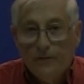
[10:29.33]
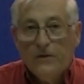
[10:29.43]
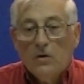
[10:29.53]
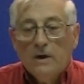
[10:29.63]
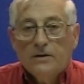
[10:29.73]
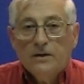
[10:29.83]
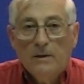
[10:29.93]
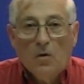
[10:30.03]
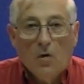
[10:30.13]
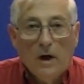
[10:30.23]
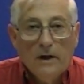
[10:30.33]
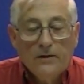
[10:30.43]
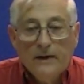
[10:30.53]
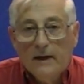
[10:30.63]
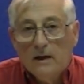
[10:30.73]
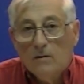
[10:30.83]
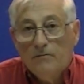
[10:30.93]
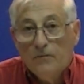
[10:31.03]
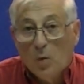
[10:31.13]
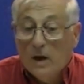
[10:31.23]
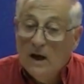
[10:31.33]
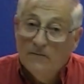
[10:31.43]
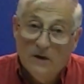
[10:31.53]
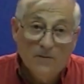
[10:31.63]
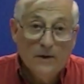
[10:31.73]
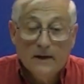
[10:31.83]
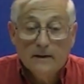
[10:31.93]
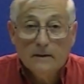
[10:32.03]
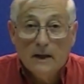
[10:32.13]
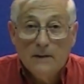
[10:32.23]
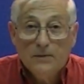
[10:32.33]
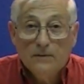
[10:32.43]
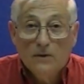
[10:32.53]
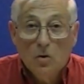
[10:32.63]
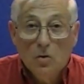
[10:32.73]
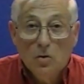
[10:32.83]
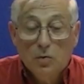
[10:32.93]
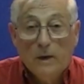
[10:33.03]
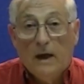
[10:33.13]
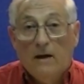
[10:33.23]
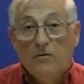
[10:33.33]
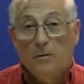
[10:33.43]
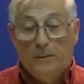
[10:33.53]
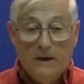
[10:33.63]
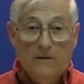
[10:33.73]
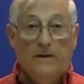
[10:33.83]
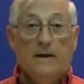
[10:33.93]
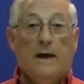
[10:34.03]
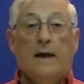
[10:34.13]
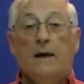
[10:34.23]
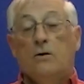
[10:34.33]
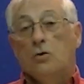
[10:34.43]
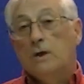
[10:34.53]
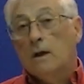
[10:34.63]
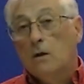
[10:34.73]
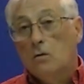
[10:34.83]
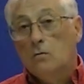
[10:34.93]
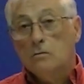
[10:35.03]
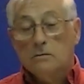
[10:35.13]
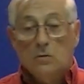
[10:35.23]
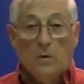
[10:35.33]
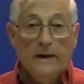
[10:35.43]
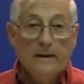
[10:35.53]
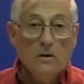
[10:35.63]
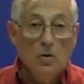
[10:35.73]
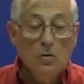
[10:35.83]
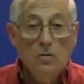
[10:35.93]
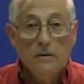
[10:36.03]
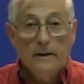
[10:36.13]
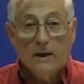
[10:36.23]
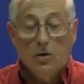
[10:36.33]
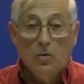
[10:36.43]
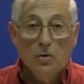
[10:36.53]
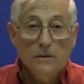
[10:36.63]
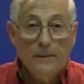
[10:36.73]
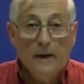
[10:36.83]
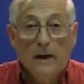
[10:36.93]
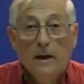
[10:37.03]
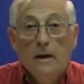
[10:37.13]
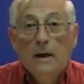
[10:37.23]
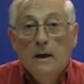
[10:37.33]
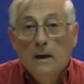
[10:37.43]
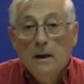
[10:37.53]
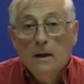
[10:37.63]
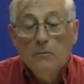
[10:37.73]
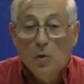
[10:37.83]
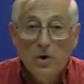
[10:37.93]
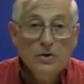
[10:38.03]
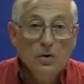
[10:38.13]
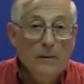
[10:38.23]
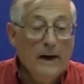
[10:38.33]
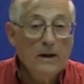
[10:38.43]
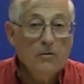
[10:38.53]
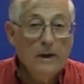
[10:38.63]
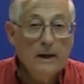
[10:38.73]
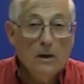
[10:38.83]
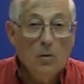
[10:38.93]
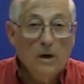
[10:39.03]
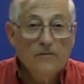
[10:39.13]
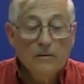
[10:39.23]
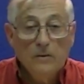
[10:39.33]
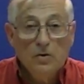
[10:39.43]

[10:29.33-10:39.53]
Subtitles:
So let's summarize now. We have different types of glues. We have your PVA, your yellow white glue that cures by moisture migrating away from the